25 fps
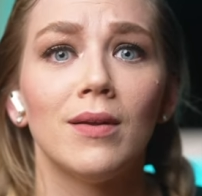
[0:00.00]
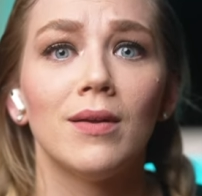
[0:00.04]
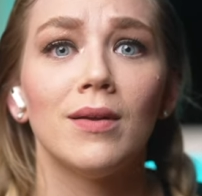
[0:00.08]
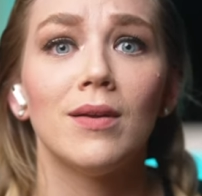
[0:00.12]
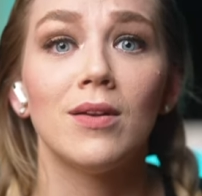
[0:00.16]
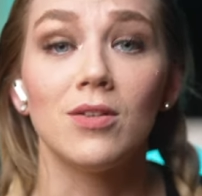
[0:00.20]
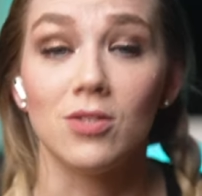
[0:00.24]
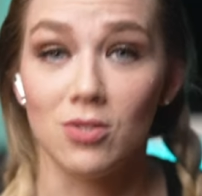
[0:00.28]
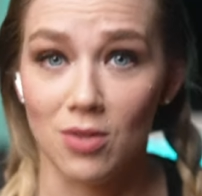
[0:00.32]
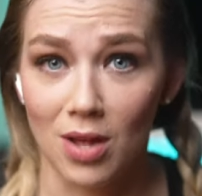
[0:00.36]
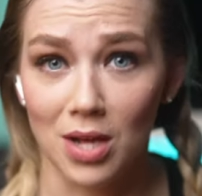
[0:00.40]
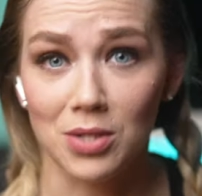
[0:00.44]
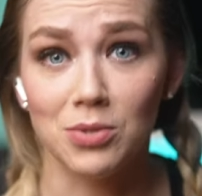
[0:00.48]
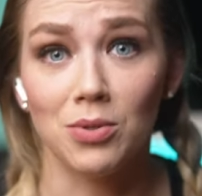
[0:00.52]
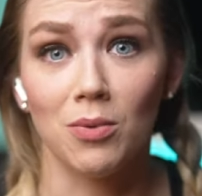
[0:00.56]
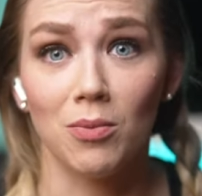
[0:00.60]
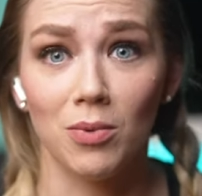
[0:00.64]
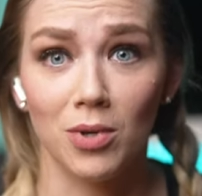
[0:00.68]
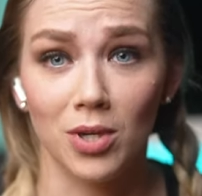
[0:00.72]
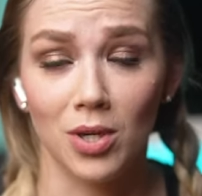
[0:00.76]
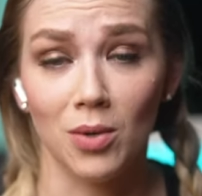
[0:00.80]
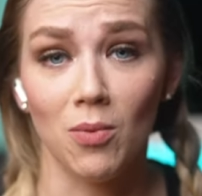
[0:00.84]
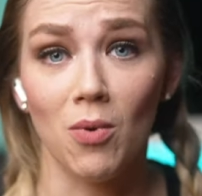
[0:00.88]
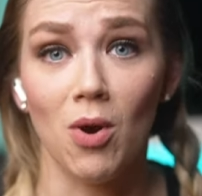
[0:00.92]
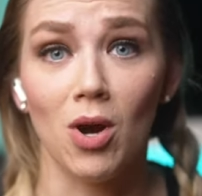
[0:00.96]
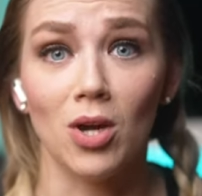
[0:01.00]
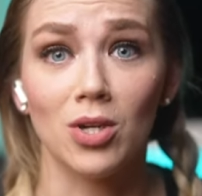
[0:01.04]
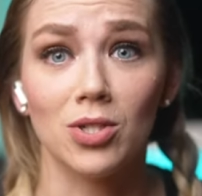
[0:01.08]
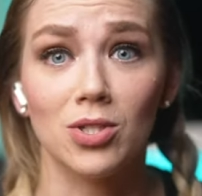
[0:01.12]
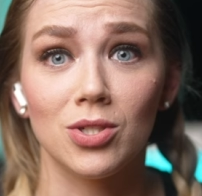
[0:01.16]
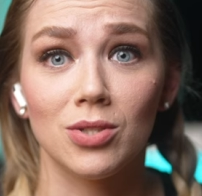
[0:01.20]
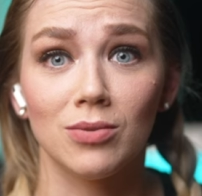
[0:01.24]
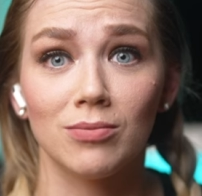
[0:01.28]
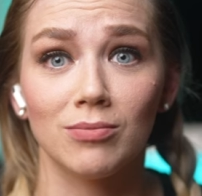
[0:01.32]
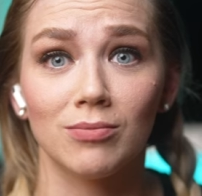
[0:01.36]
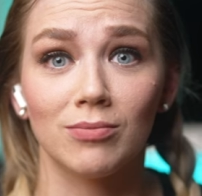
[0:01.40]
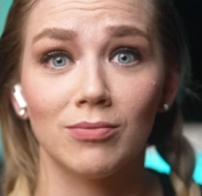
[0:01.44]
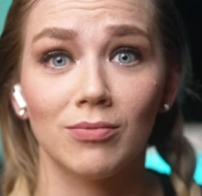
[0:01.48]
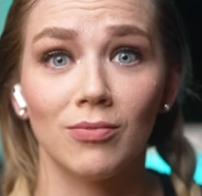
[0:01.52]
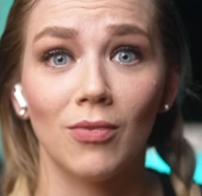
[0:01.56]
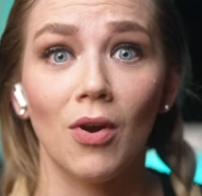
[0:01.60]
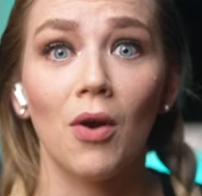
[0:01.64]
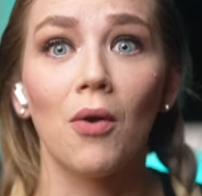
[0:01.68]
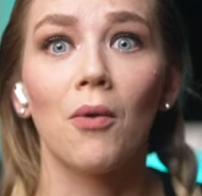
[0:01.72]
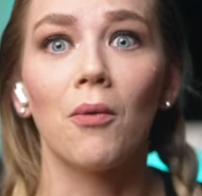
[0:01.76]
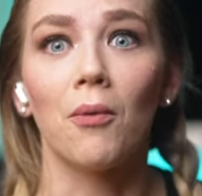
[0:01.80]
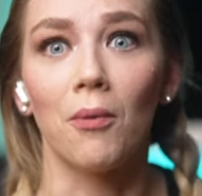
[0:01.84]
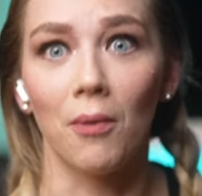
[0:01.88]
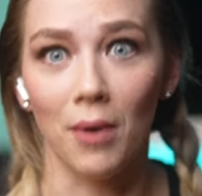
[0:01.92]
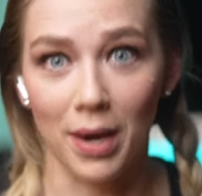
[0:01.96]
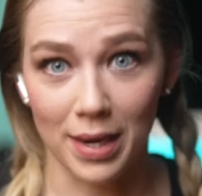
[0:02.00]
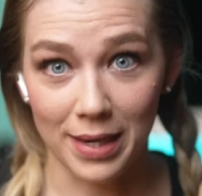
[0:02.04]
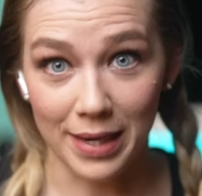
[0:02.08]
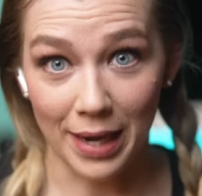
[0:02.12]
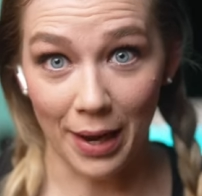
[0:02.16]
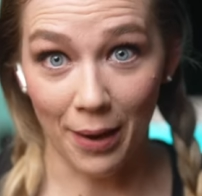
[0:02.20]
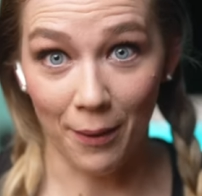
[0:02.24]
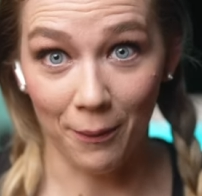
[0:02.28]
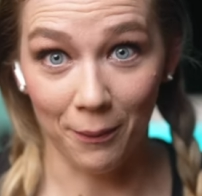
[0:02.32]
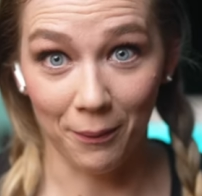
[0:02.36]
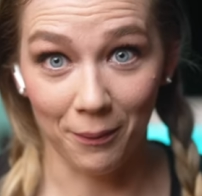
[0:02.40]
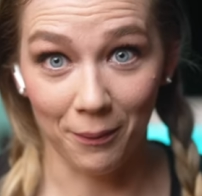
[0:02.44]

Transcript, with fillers: So that's what we're going to watch right now.